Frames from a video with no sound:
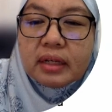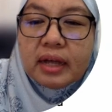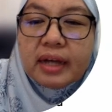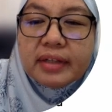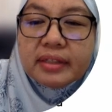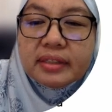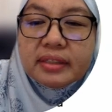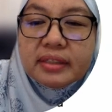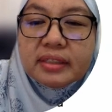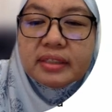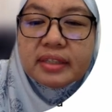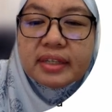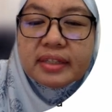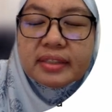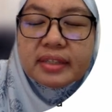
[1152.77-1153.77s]

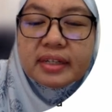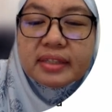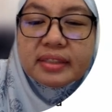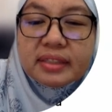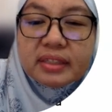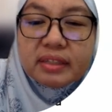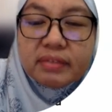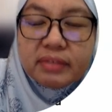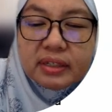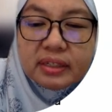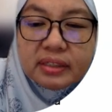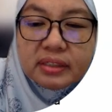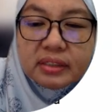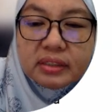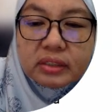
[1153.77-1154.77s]
identity, and task
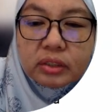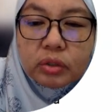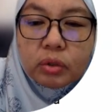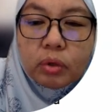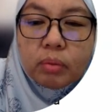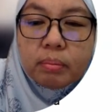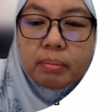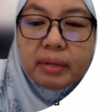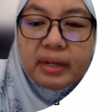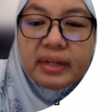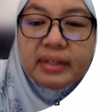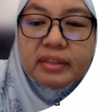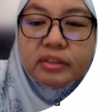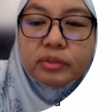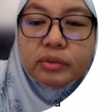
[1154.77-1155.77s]
significance
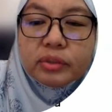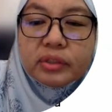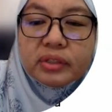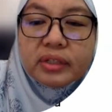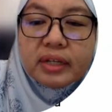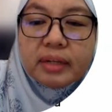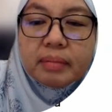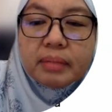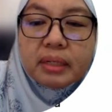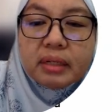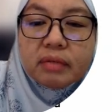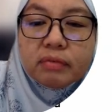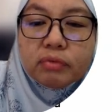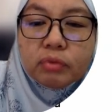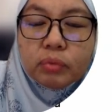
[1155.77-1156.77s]
combine to create
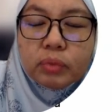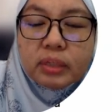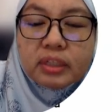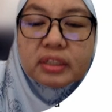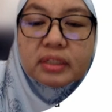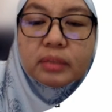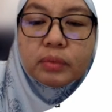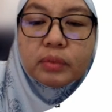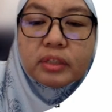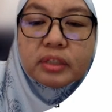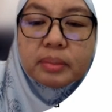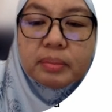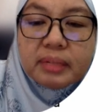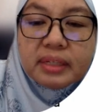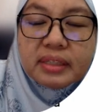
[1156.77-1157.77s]
meaningful work, which
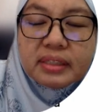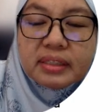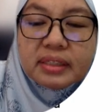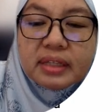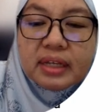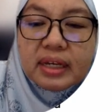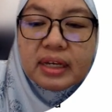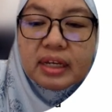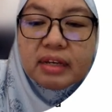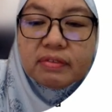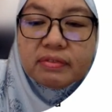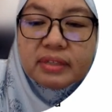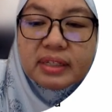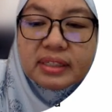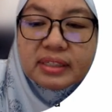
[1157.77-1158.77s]
means if
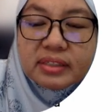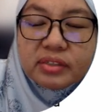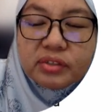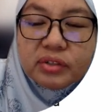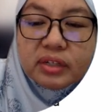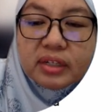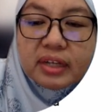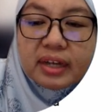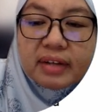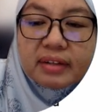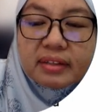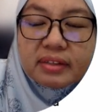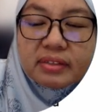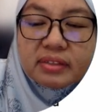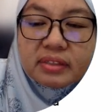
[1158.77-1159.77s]
these three
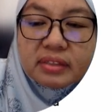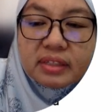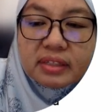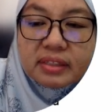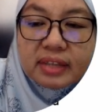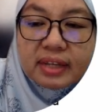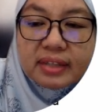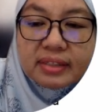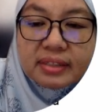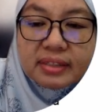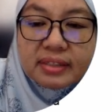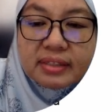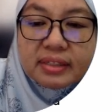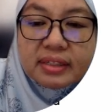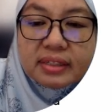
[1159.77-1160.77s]
characteristics
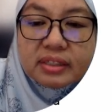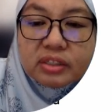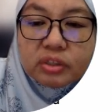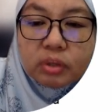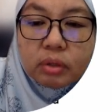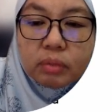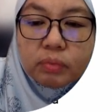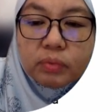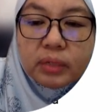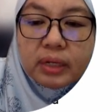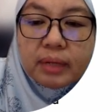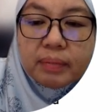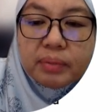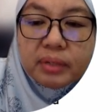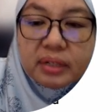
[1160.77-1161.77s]
exist in a job, we
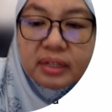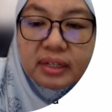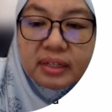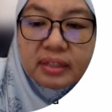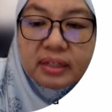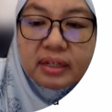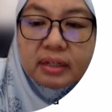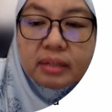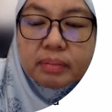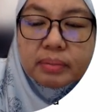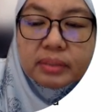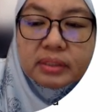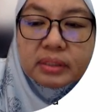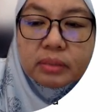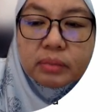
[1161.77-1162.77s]
can predict that the
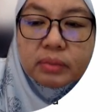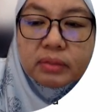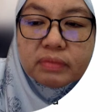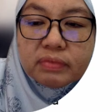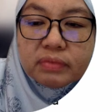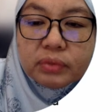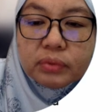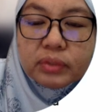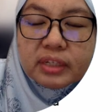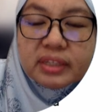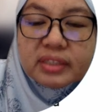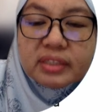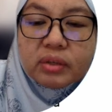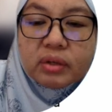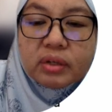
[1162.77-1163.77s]
person will view
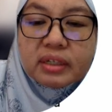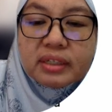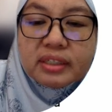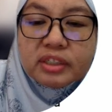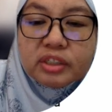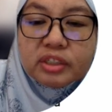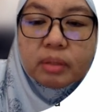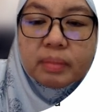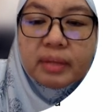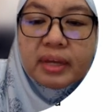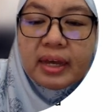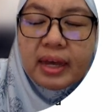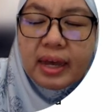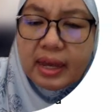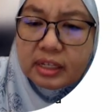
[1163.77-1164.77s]
his or her job
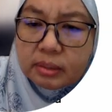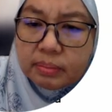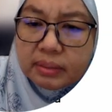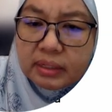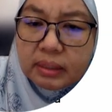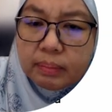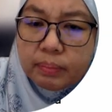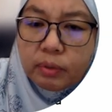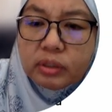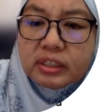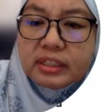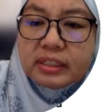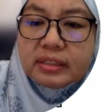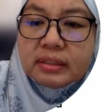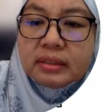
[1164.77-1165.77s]
as being
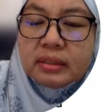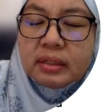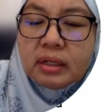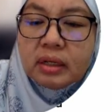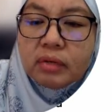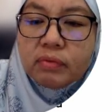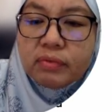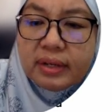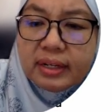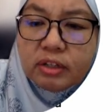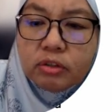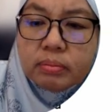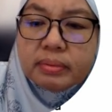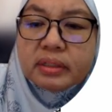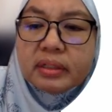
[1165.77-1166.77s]
important,
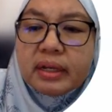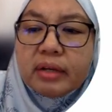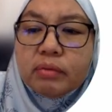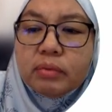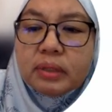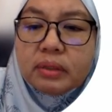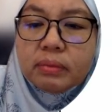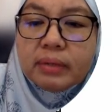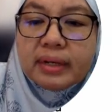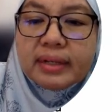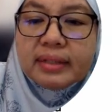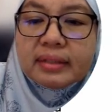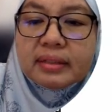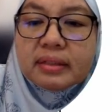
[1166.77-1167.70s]
valuable, and worthwhile.